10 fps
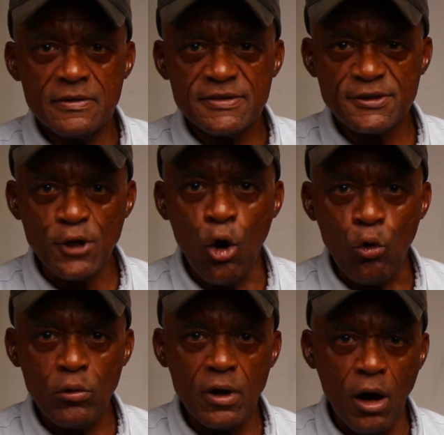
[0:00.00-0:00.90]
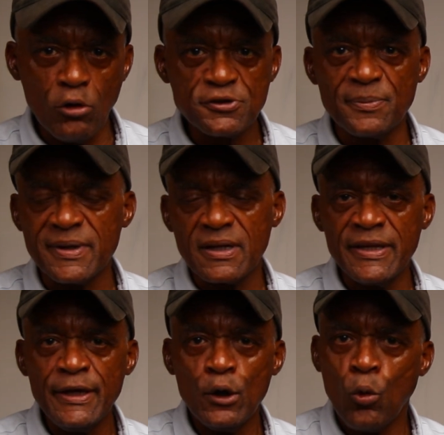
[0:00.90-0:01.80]
So
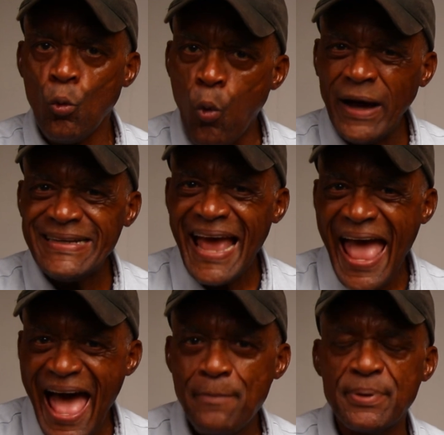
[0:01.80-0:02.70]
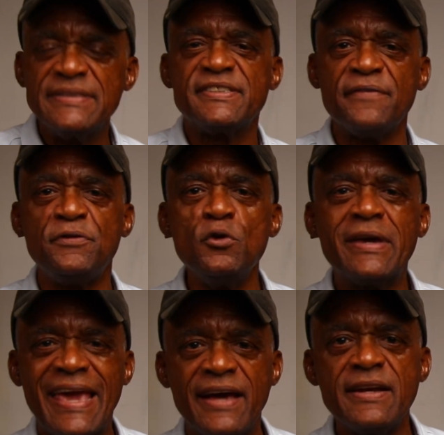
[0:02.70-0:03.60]
ultimately, what happens if you
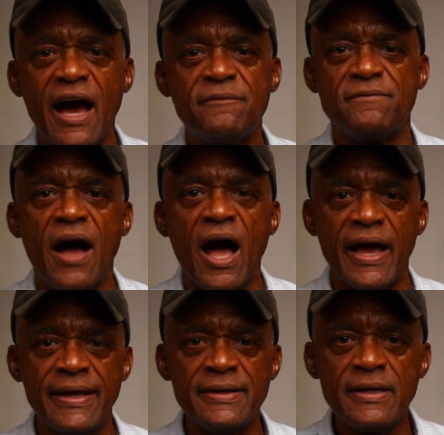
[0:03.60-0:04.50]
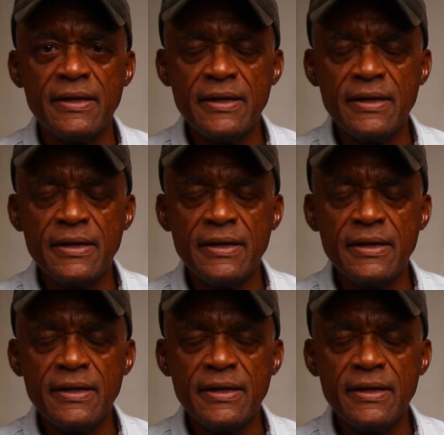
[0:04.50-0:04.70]
cannot find